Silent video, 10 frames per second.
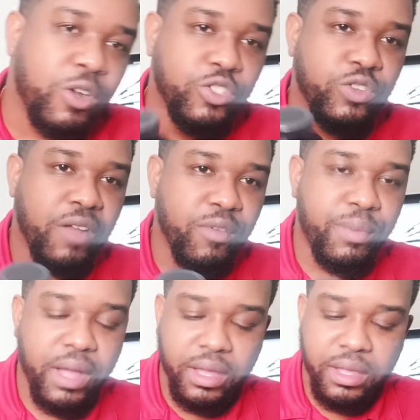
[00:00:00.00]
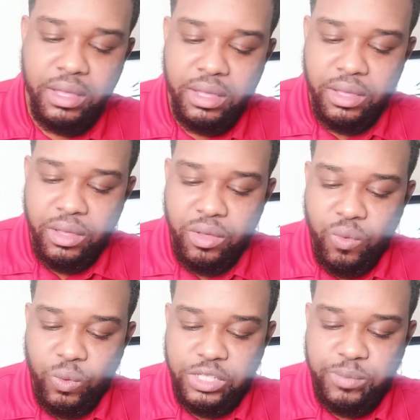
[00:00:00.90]
travel pack,
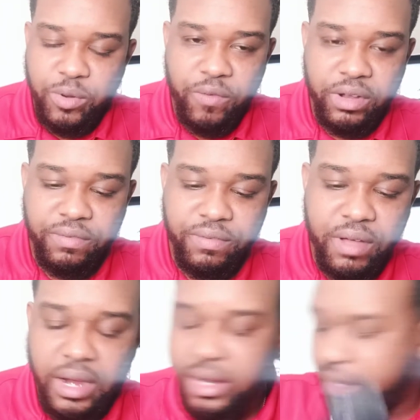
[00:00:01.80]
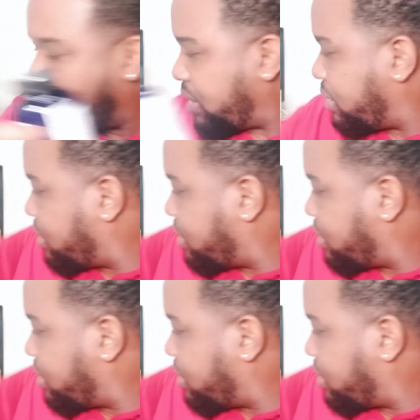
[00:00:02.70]
which is perfectly fine, and